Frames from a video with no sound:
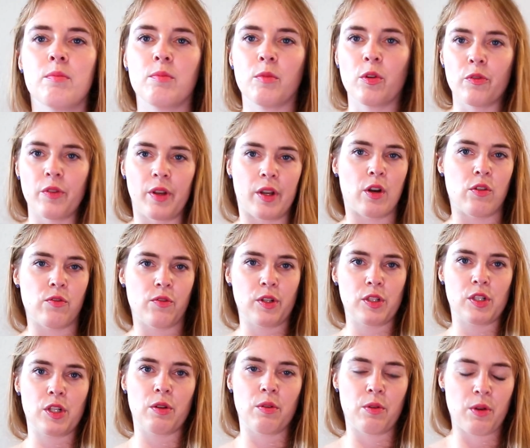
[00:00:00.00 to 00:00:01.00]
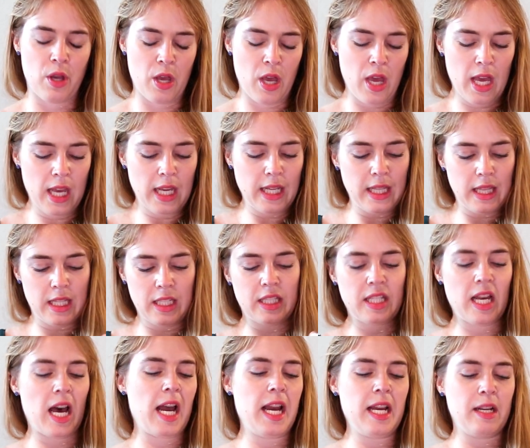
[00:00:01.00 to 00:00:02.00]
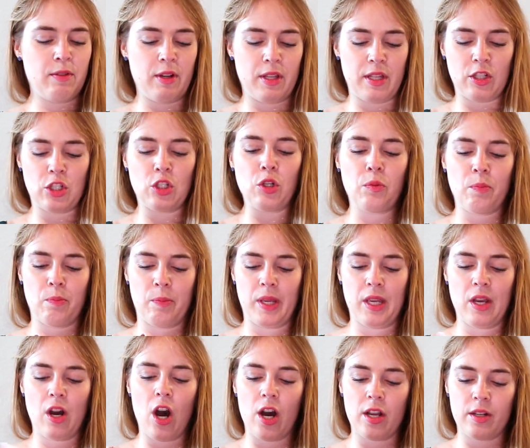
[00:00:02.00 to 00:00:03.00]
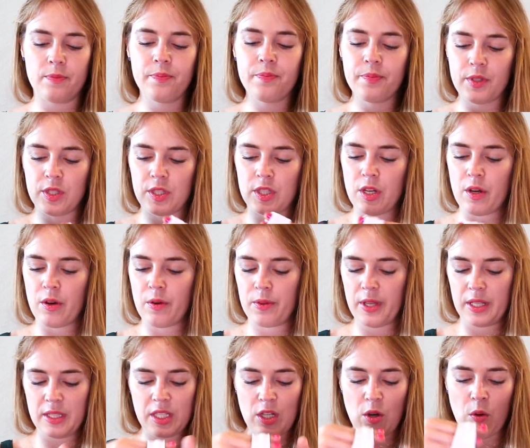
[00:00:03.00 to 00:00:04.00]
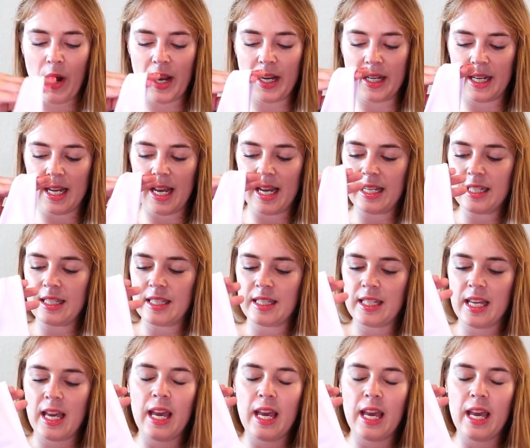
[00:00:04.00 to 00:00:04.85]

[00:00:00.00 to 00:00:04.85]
moving over to the side where they shouldn't be on. So that's quite nice.